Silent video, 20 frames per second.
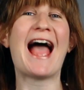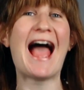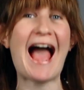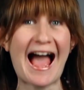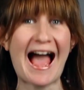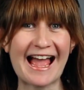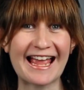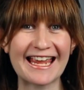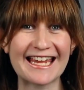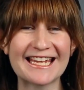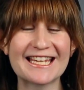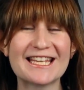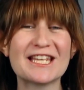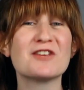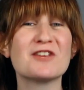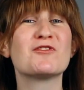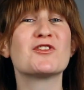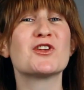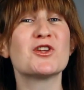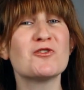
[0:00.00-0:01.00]
Hi,
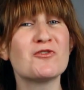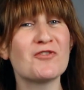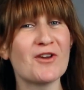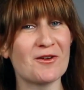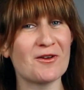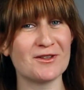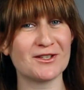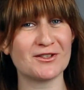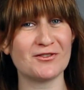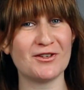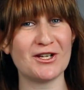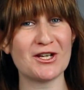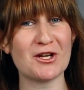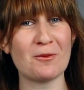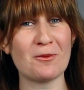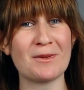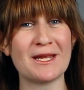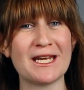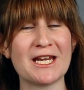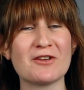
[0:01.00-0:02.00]
if you found this video
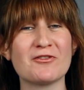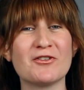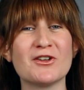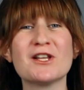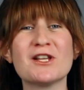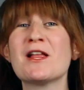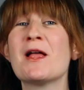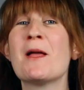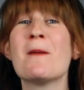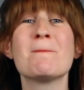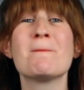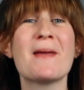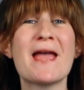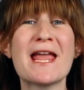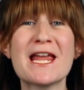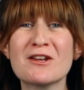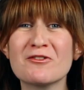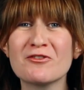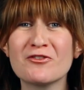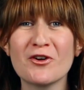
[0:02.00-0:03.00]
meaningful,
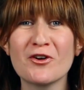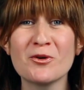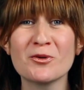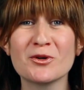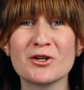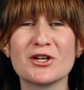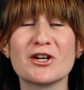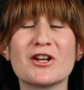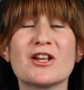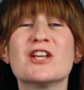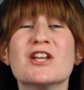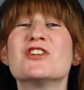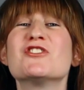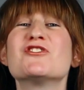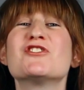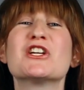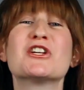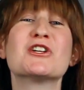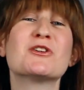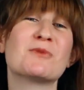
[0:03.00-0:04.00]
pay it forward.
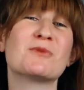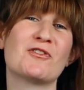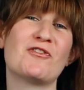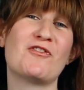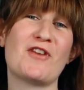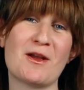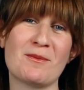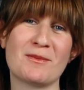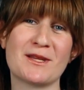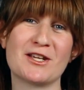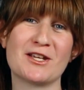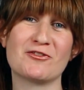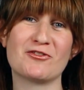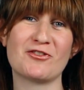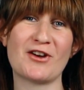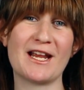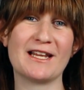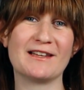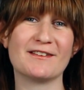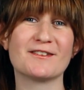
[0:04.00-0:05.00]
Share it with family and
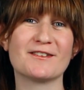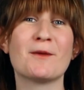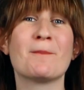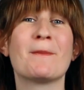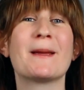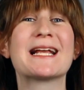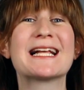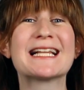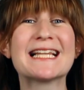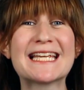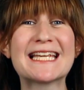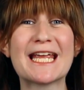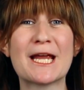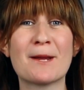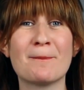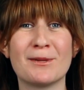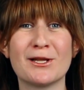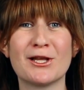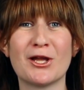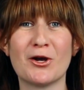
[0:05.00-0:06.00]
friends by
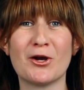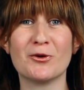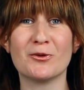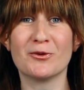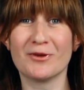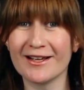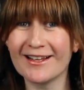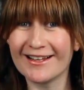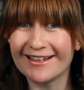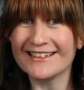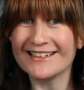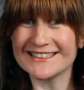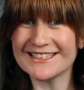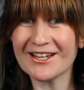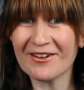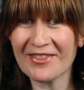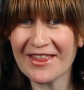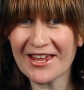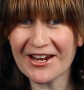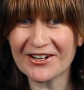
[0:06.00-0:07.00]
clicking below,
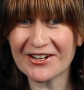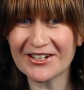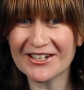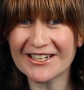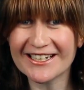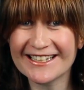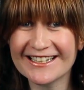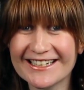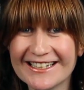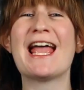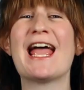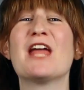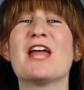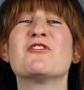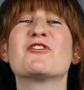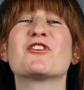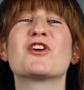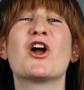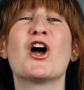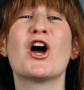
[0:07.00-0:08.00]
down there. And
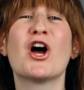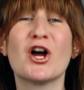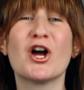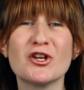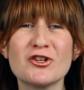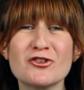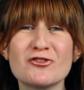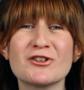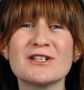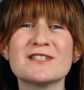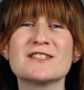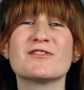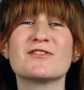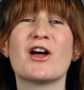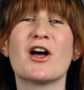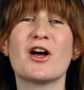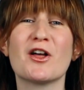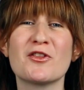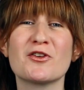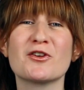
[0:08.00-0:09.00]
for hundreds of
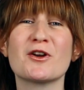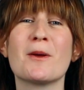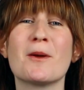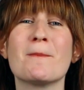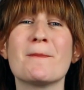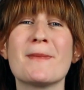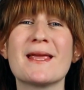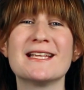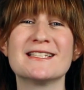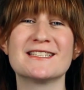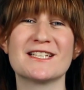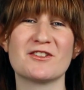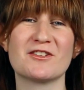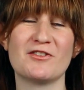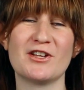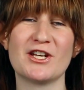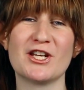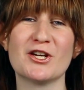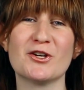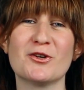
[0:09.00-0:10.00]
other amazing
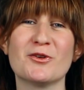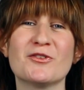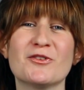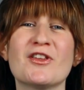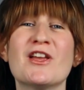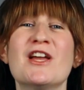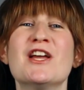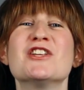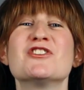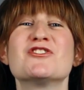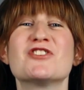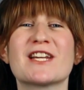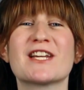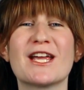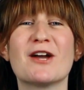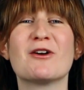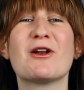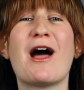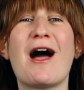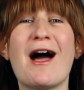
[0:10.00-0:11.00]
videos, check
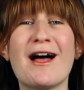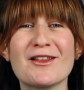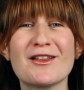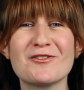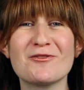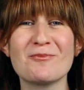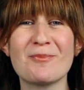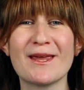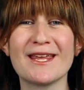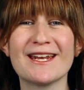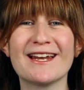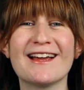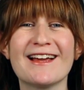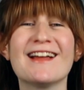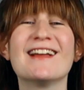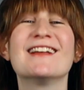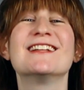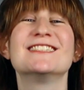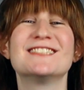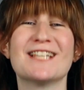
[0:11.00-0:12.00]
out
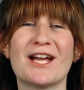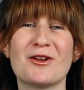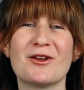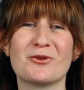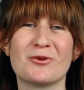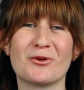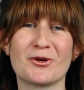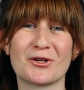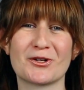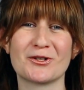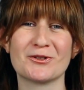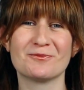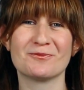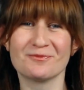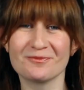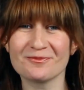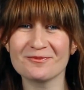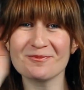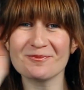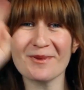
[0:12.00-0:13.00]
alephbeta.org.
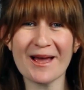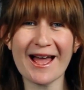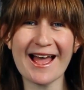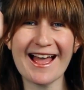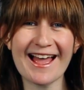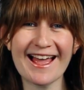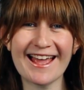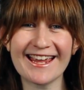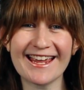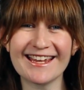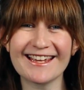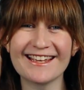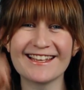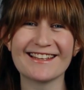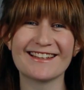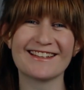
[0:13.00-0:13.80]
Bye!